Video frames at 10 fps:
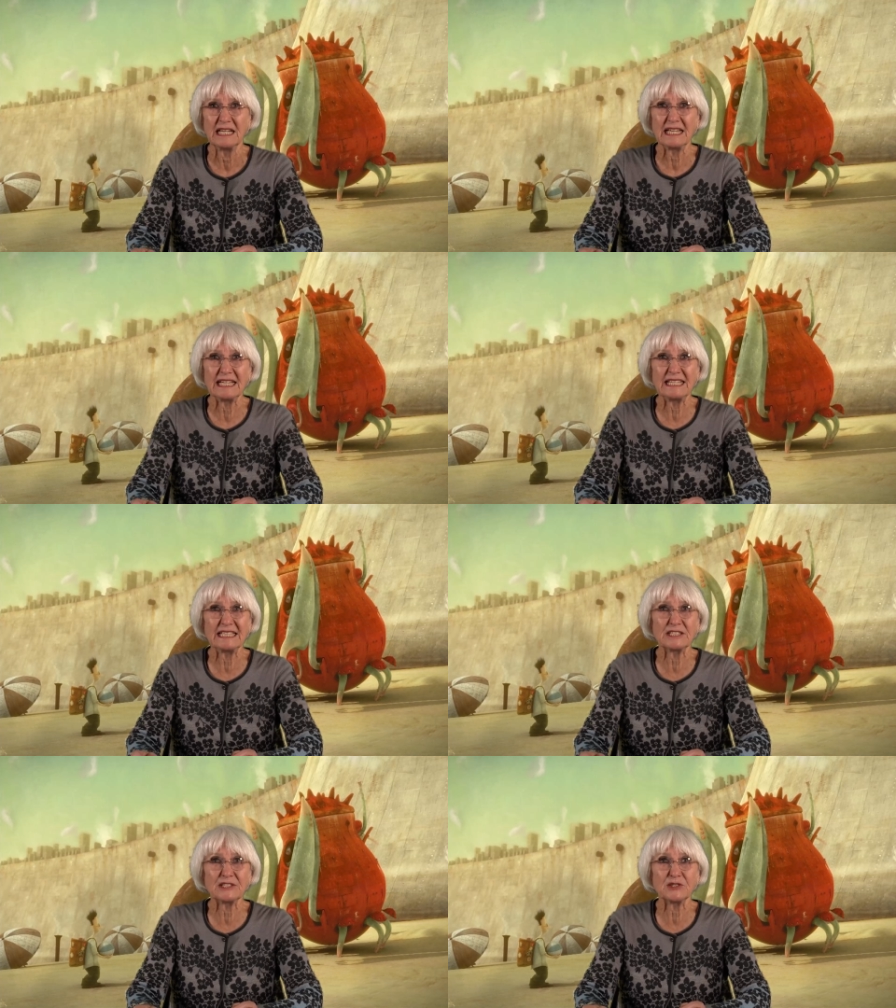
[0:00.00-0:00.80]
It
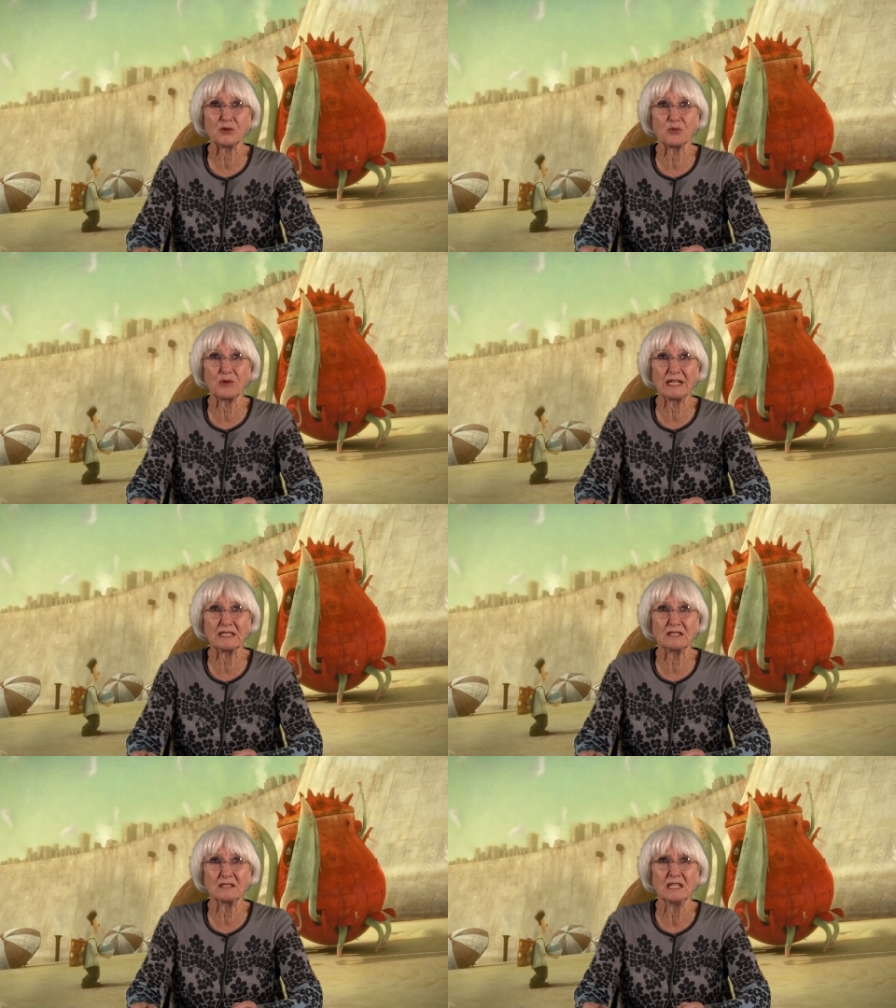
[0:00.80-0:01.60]
is a
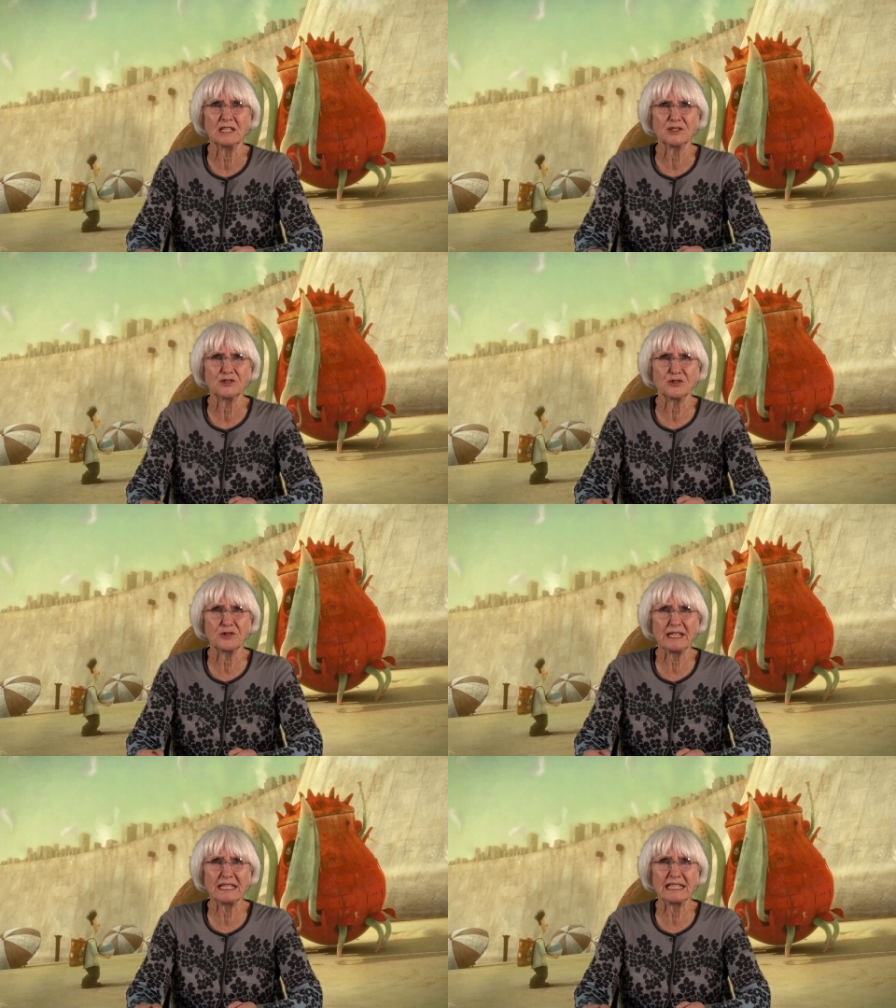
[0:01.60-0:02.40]
surreal,
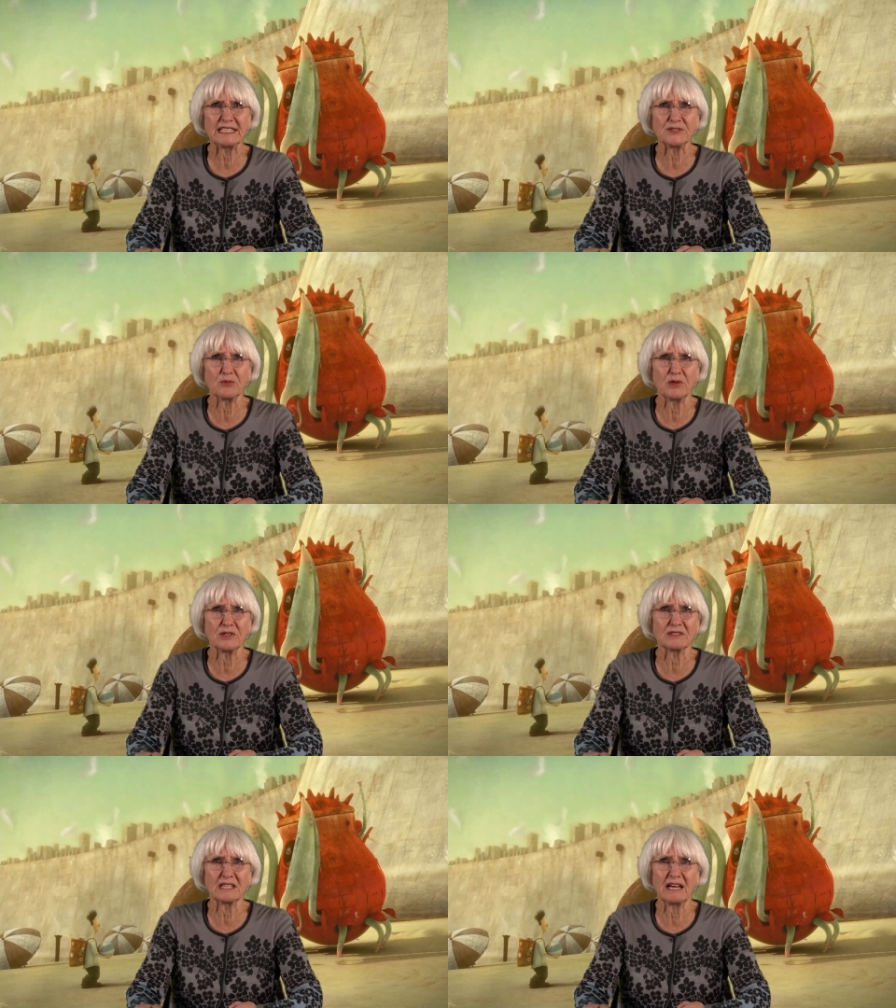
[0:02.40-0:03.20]
treeless
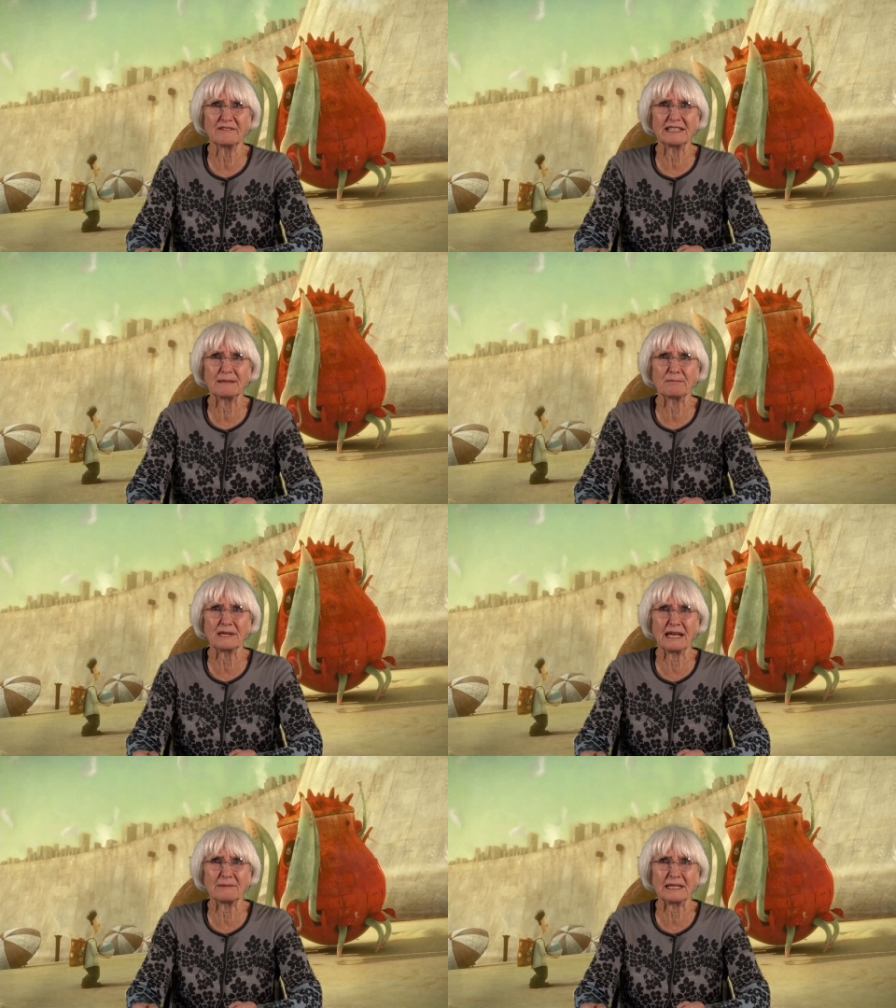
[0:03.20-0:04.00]
world covered in
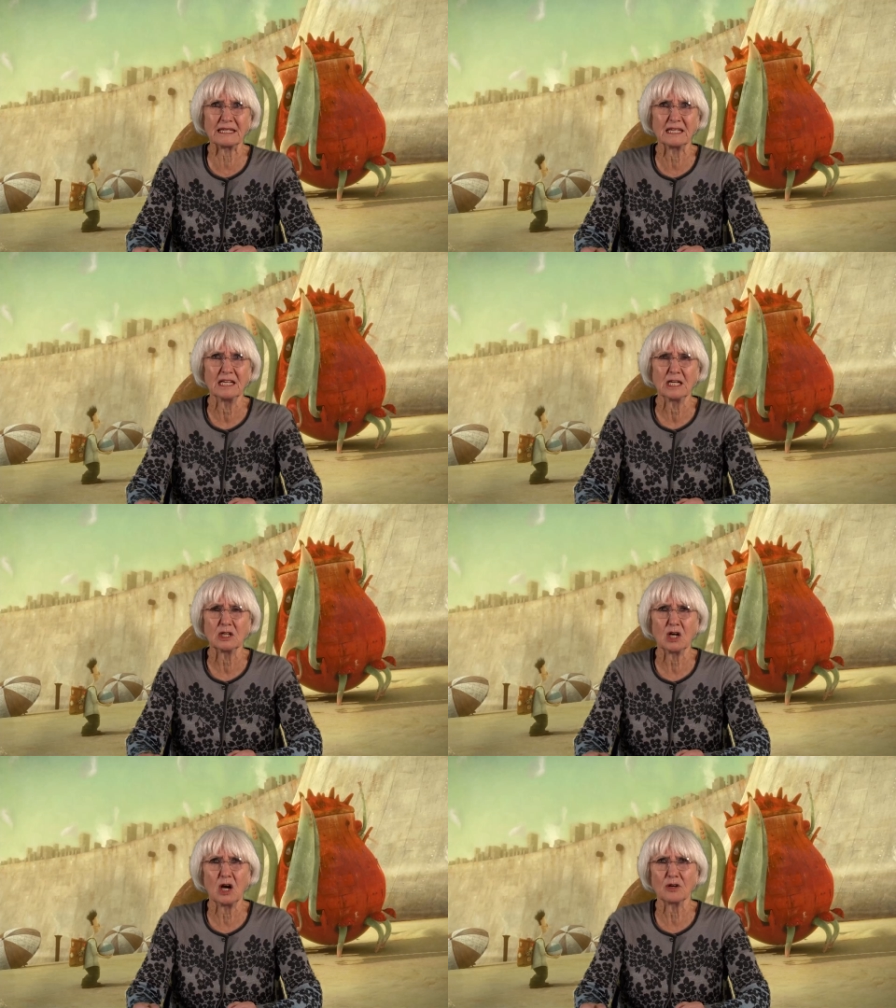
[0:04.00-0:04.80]
plumbing,
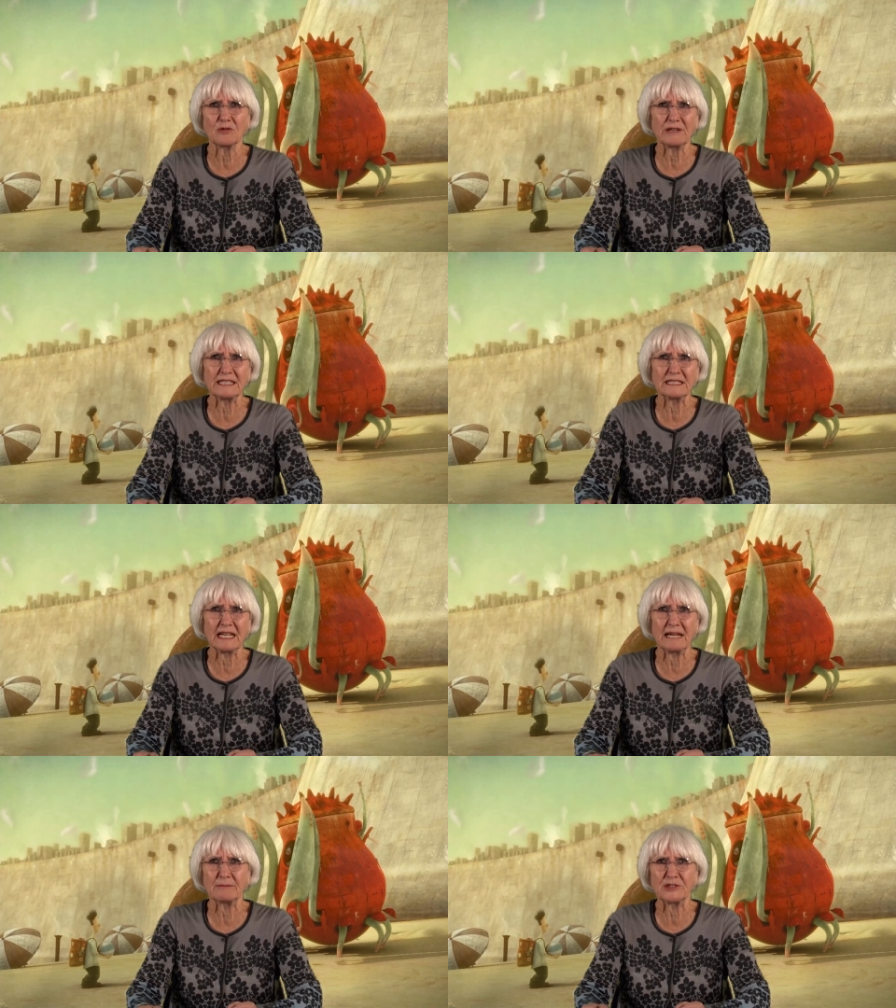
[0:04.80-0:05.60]
concrete
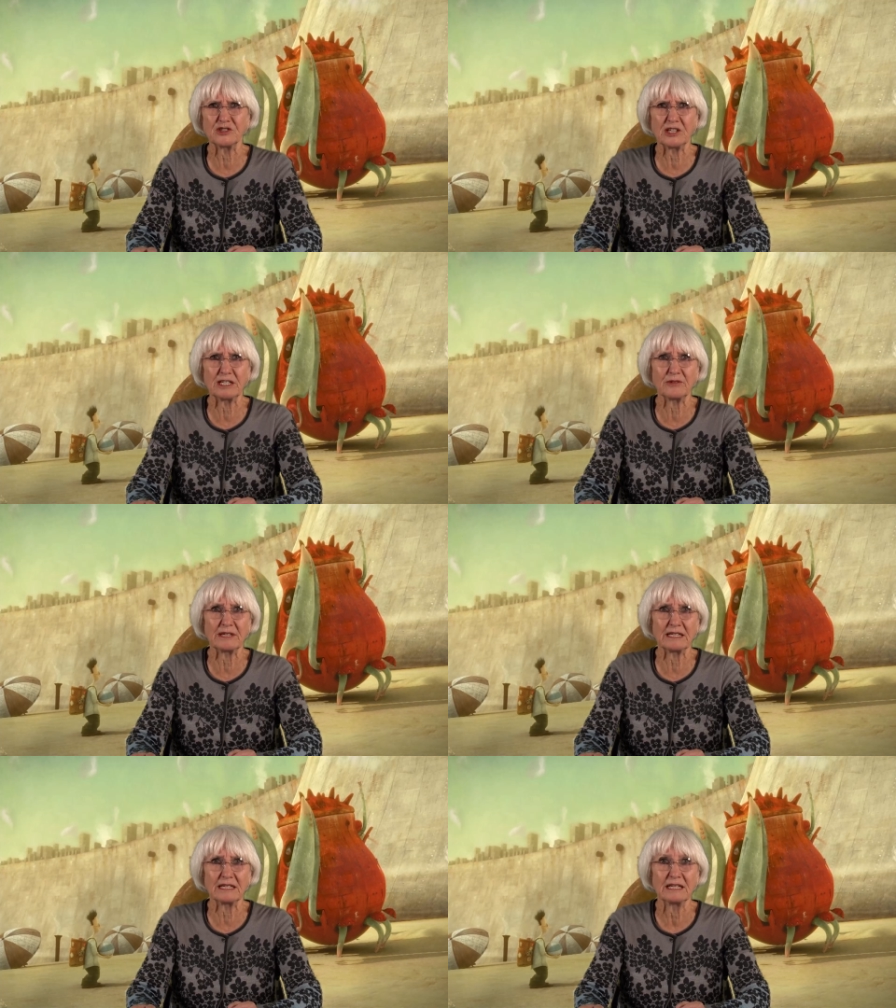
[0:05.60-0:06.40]
and
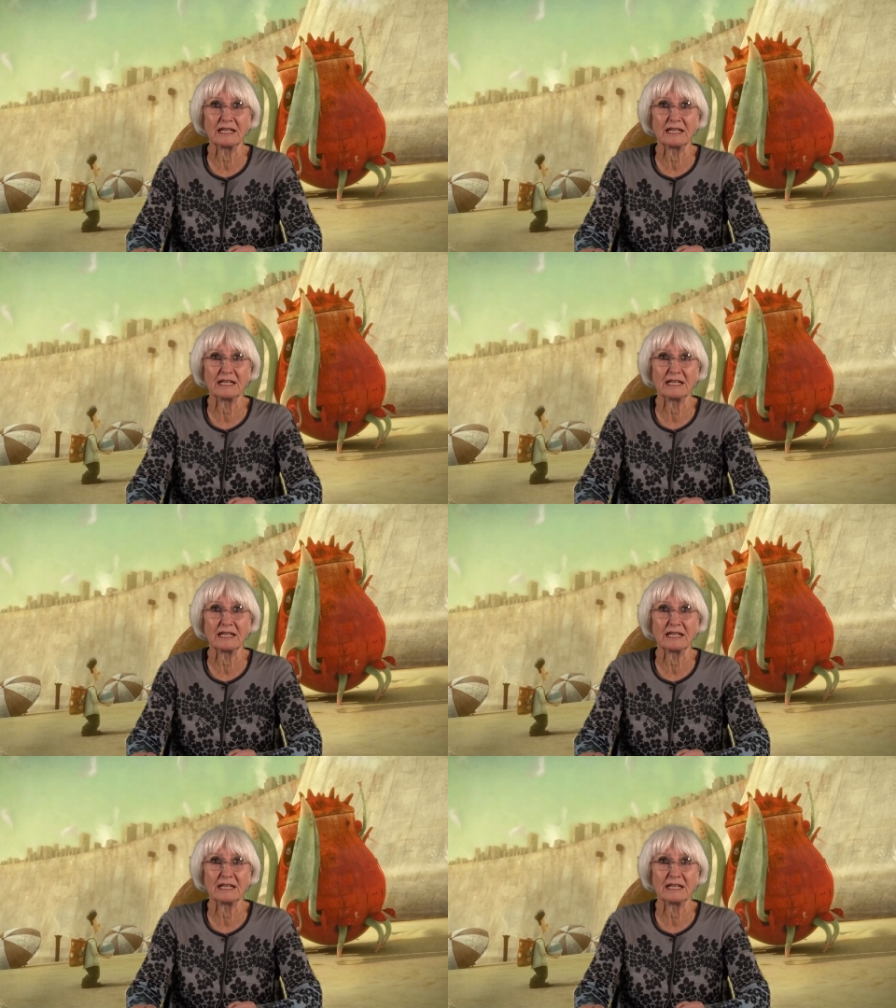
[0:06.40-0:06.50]
machinery.